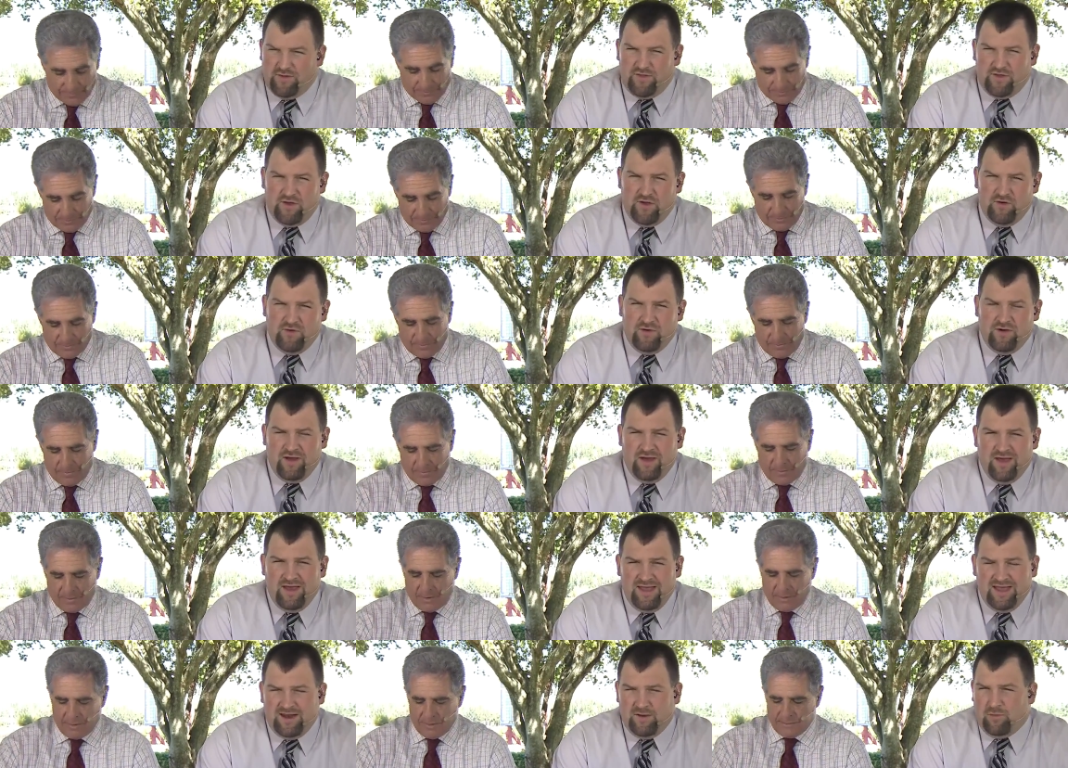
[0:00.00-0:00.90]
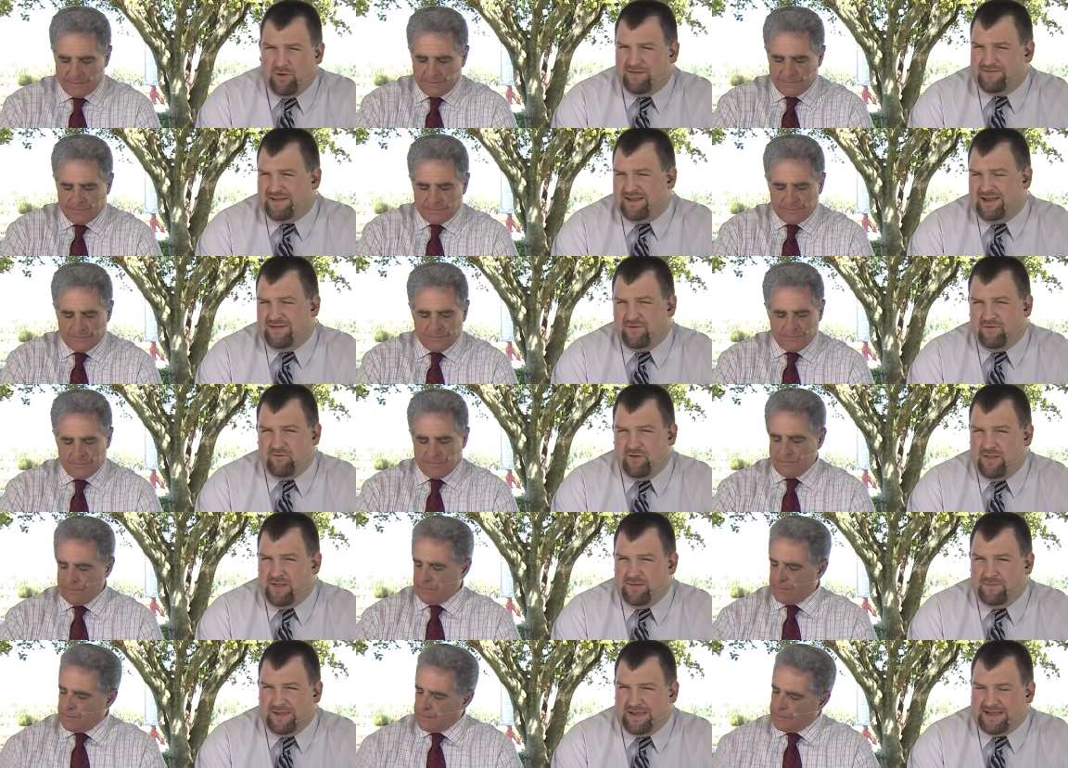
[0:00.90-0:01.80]
Speaker 1: you, and it wasn't even
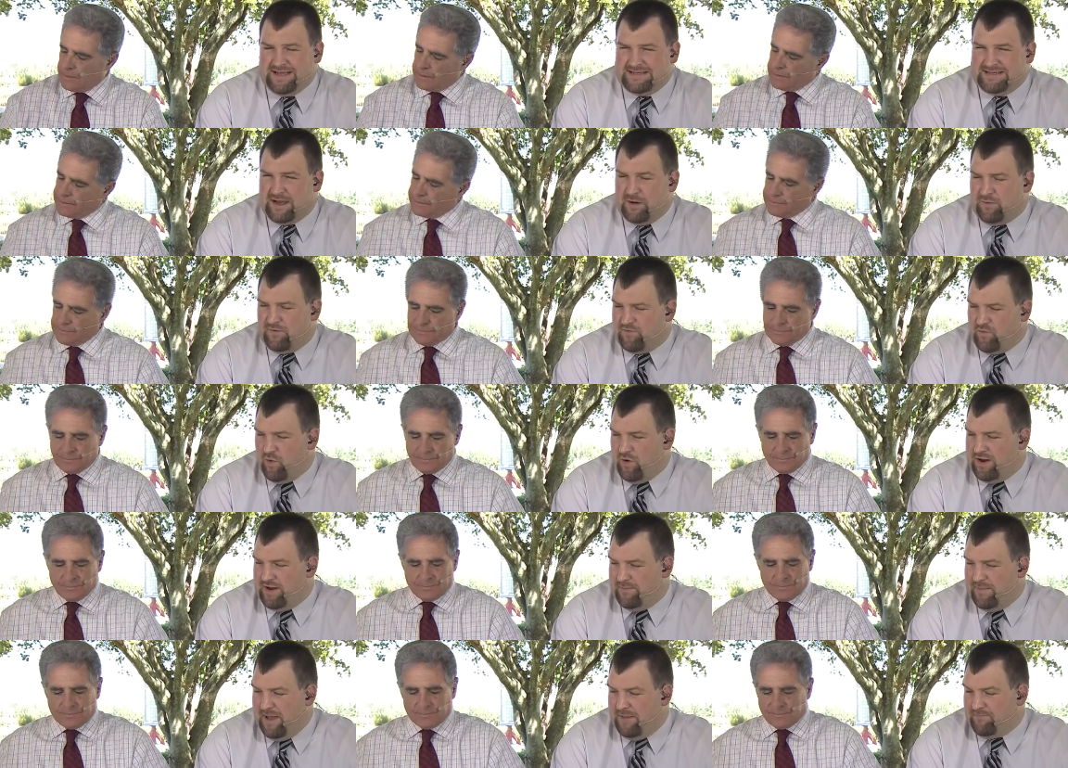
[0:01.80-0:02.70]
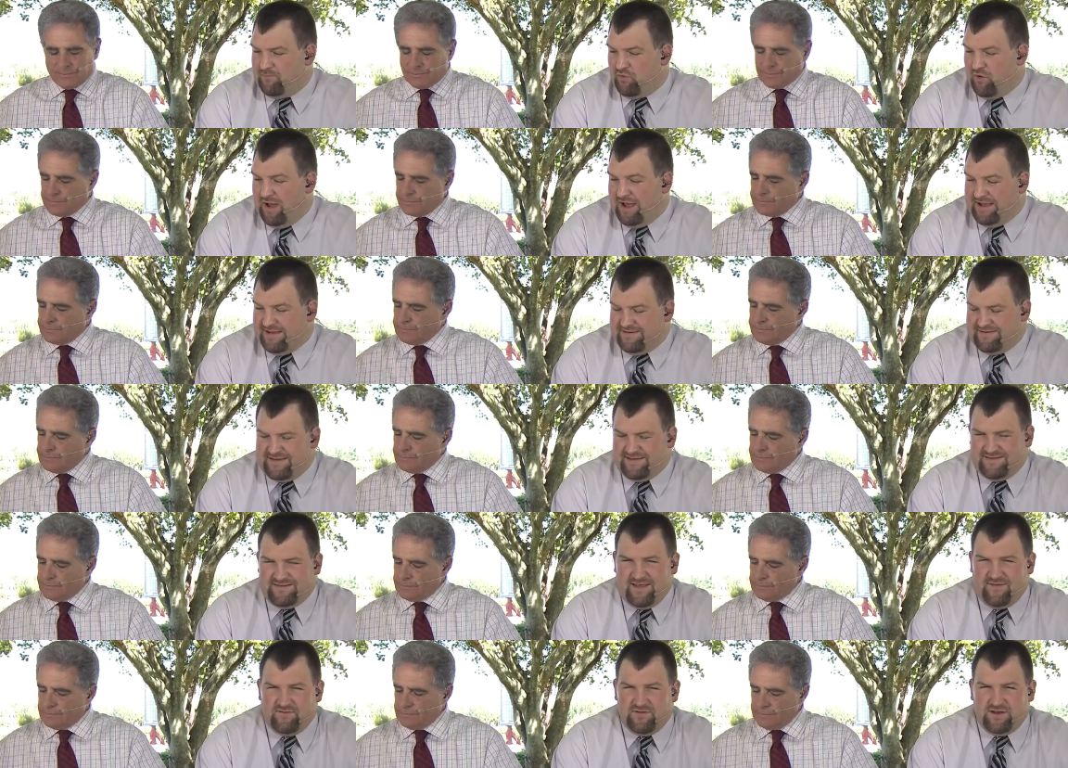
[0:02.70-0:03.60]
really because I was worried about price. He's
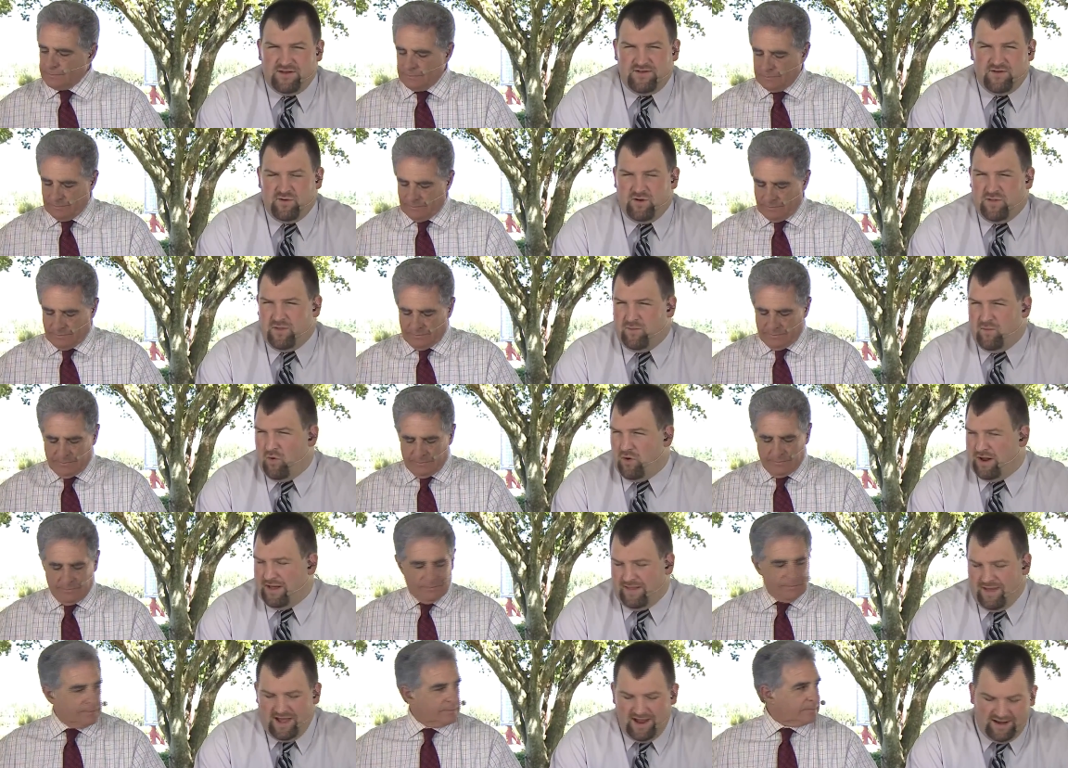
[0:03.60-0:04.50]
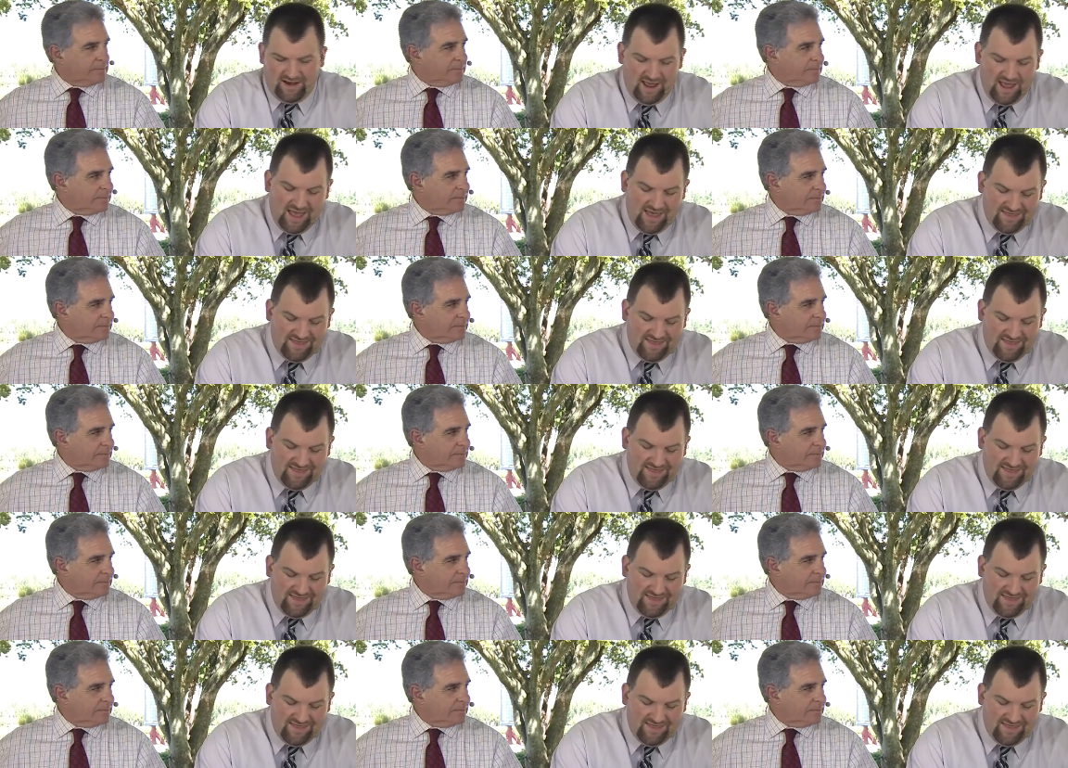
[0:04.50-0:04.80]
seven to two on the morning line.